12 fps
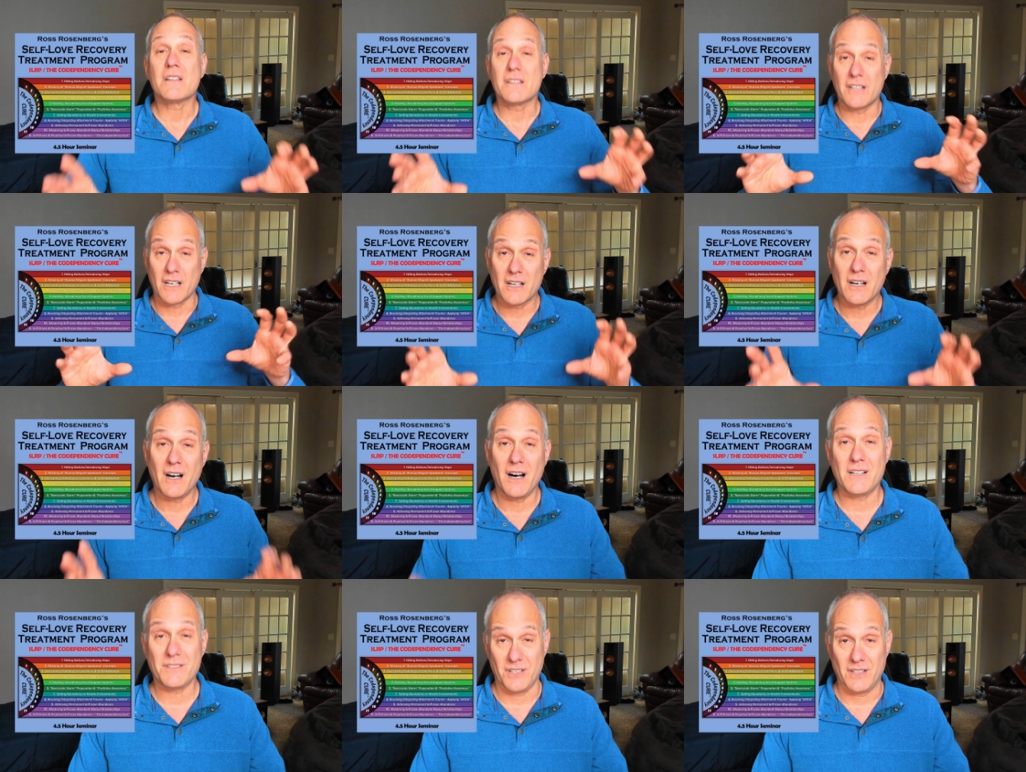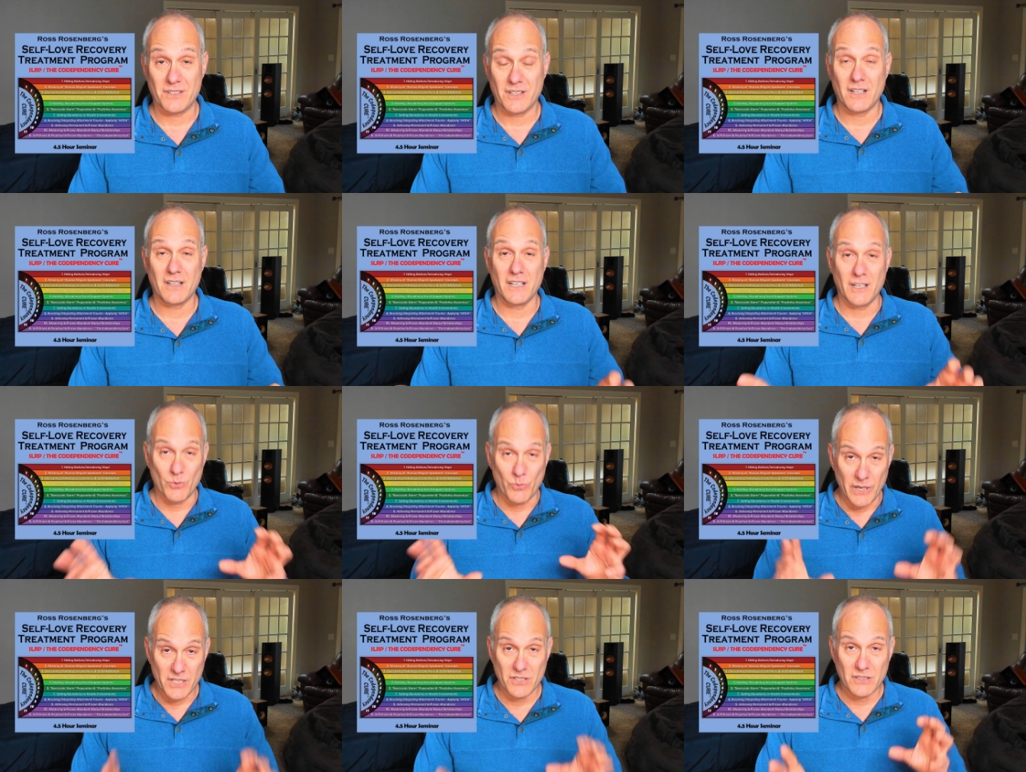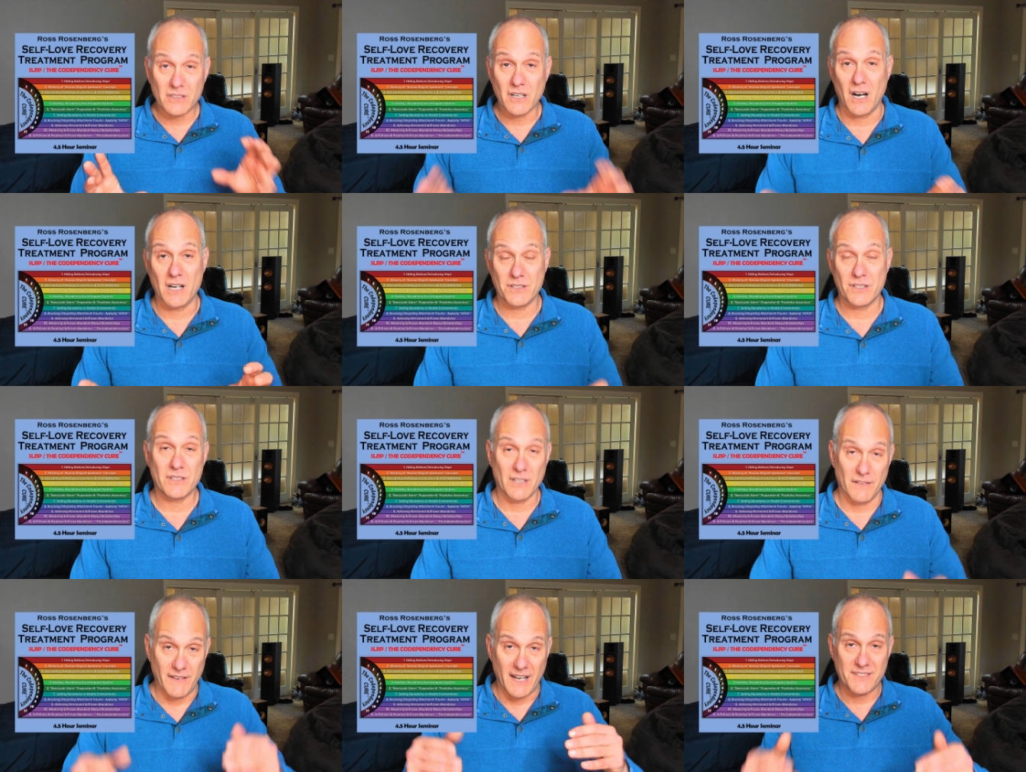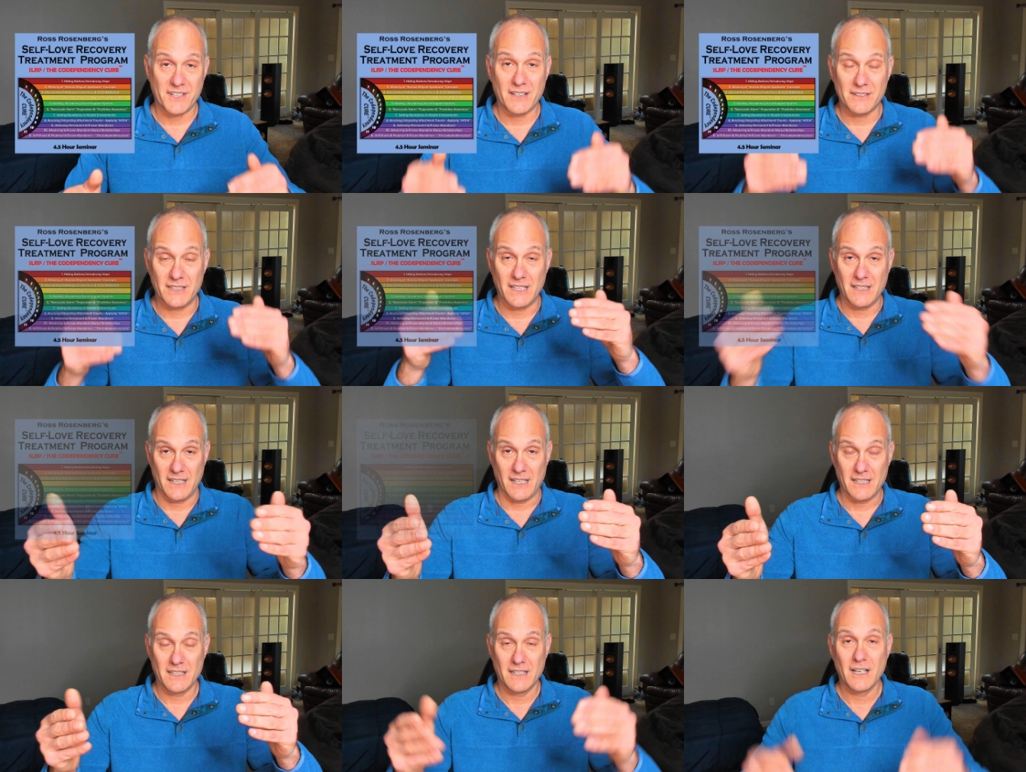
the causes, the original causes of SLDD,